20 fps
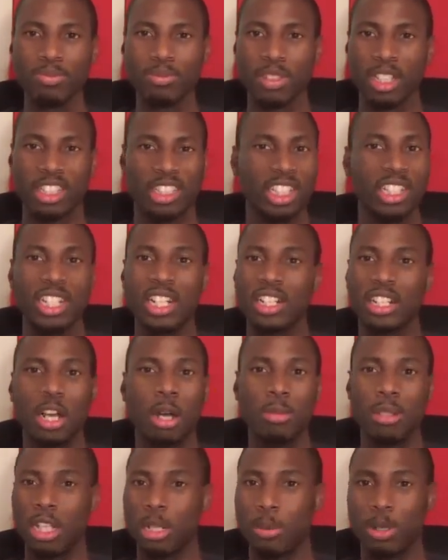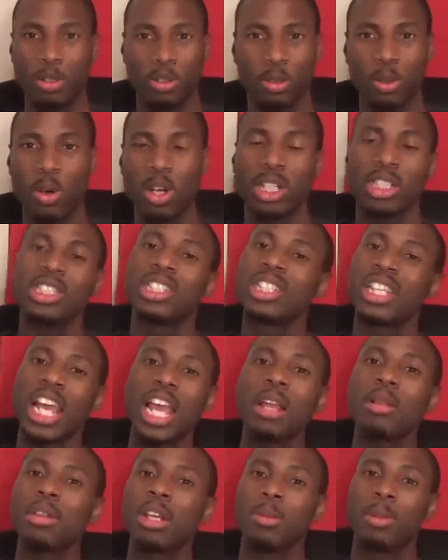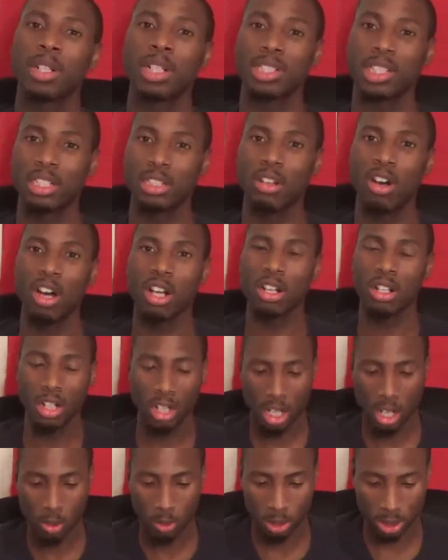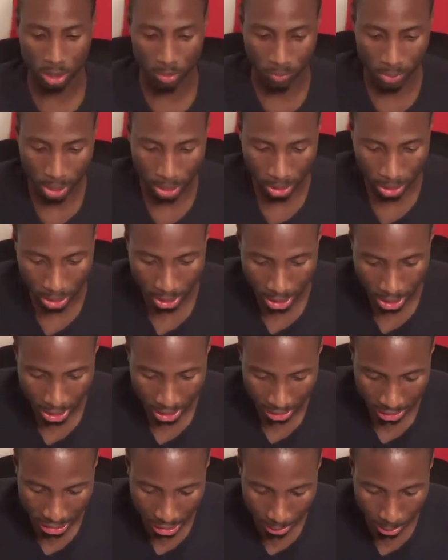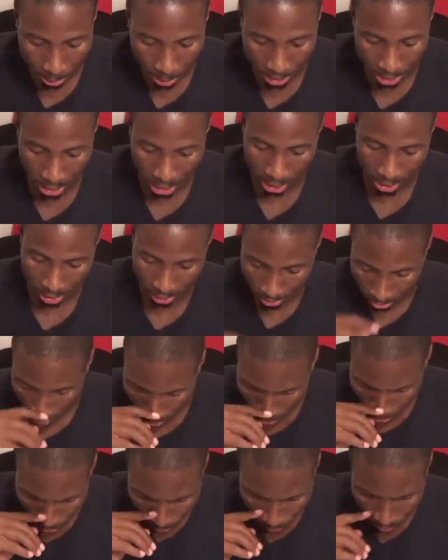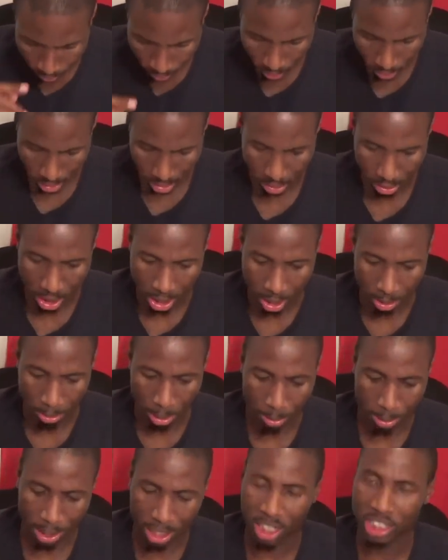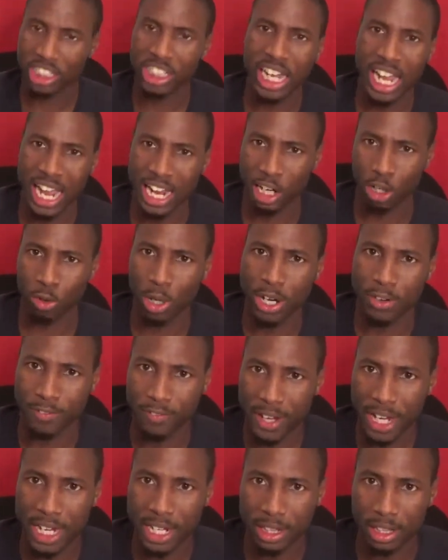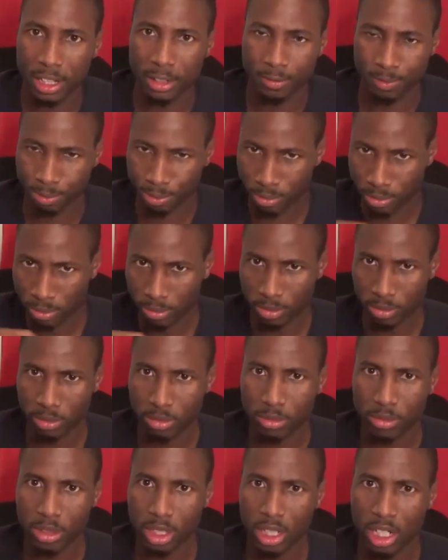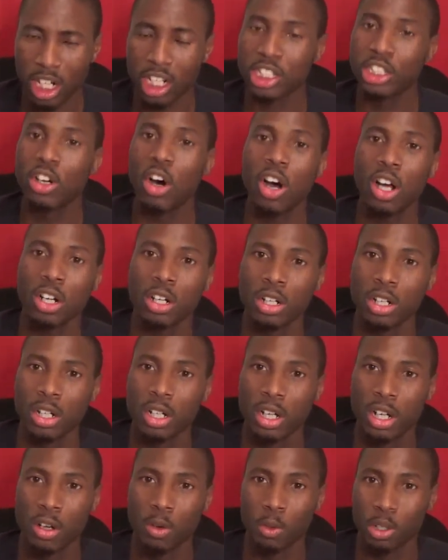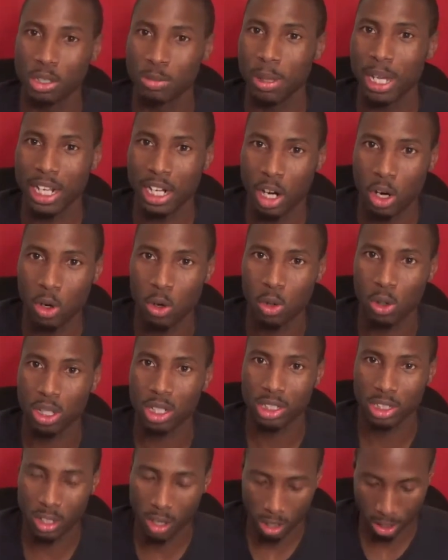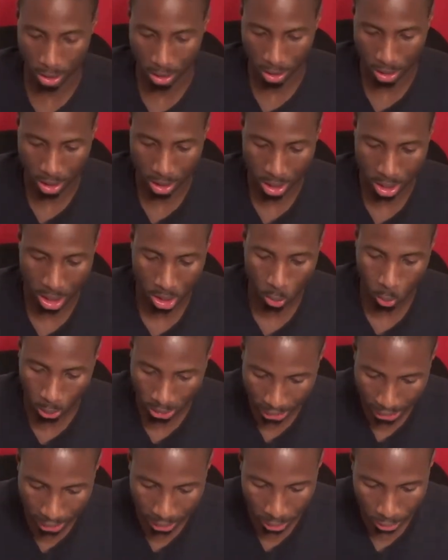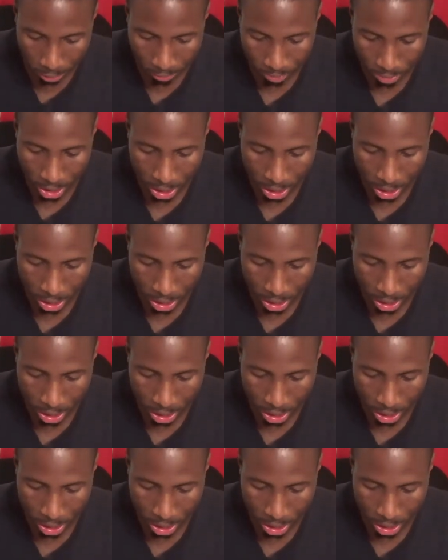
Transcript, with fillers: She didn't come there to be rewarded. She came there because her daughter was severely demon possessed. But because she had great faith, her daughter was made whole. Her daughter was healed.